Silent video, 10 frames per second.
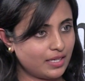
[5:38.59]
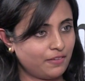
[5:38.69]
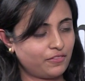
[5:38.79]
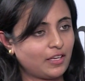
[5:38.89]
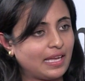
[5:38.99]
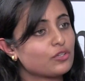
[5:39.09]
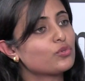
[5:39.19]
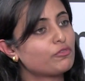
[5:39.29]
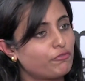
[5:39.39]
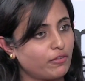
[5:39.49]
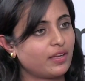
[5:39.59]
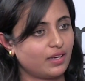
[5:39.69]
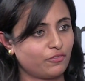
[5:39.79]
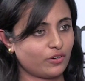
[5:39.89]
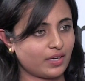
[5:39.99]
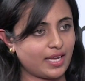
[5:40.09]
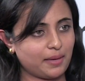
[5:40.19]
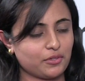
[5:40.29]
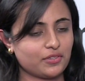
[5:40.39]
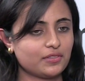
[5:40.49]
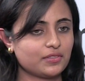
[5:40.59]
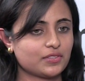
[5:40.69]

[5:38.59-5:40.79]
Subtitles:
if they get a good feel for a game, Okay.